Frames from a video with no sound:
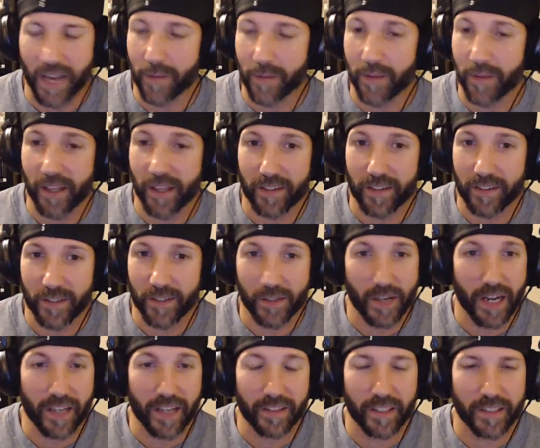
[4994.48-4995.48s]
man, dude,
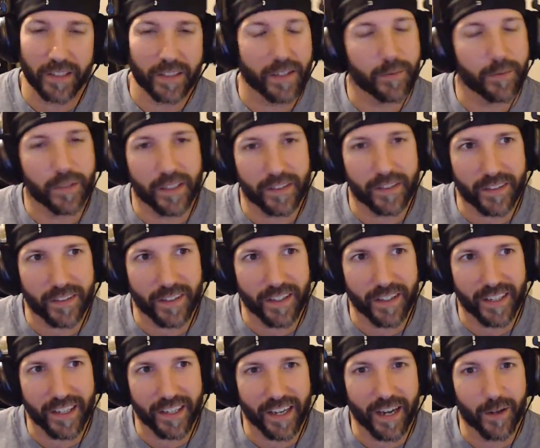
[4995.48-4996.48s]
I like because
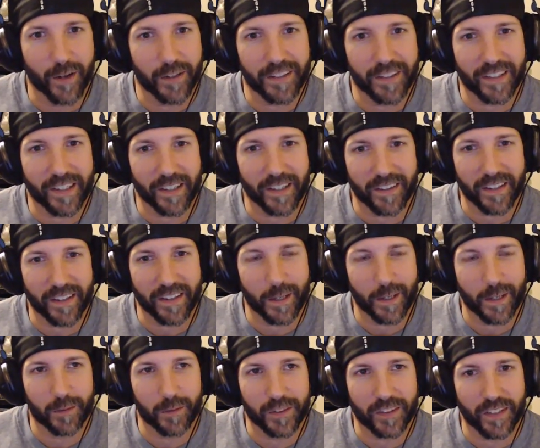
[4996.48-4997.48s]
like the only thing I could think
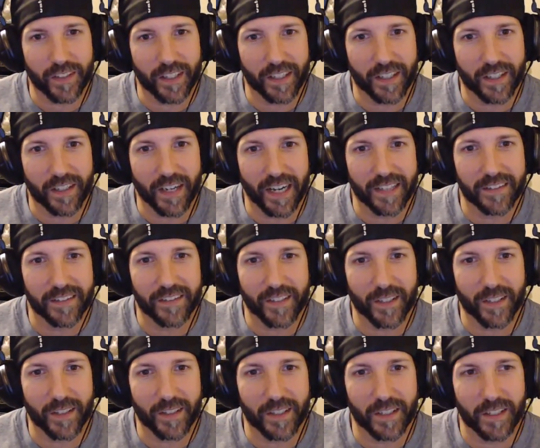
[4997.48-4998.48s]
of was like
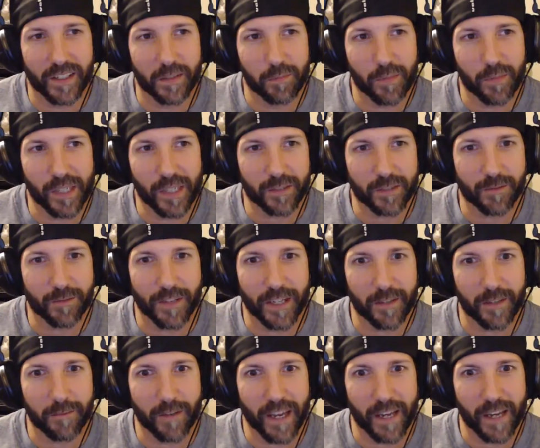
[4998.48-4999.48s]
Godzilla meets
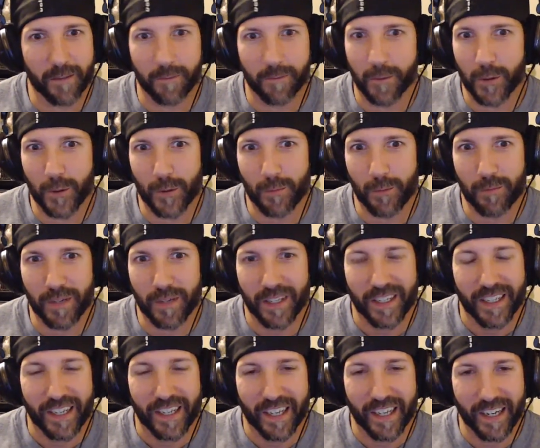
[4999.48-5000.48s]
Fing Fang Foom,
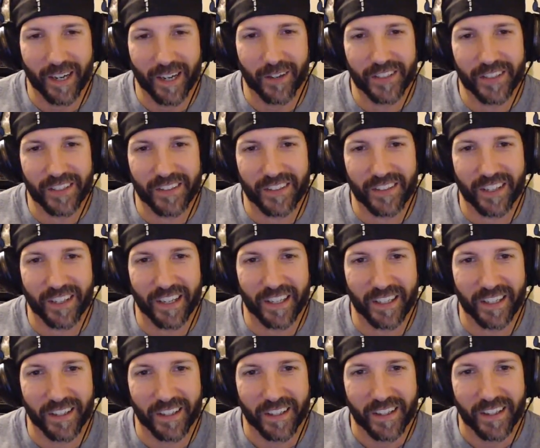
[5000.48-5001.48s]
and I was just like,
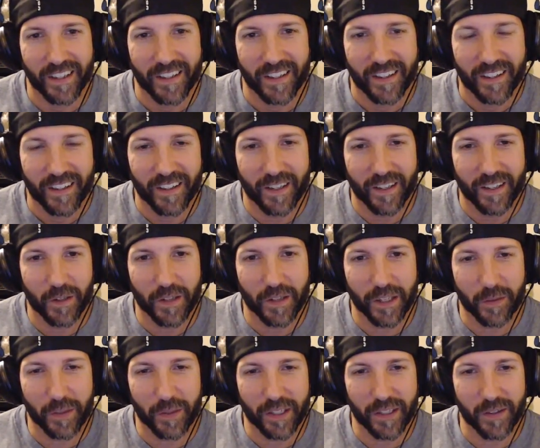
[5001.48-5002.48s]

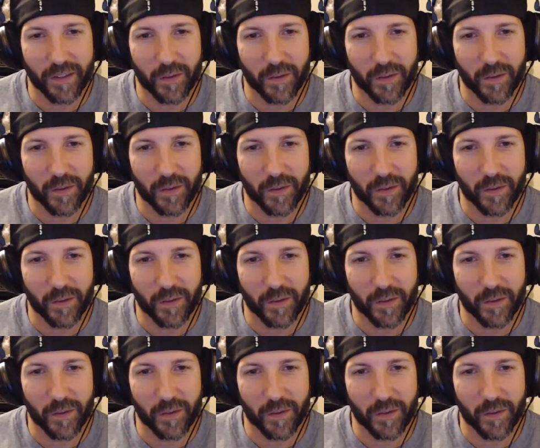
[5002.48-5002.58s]
like when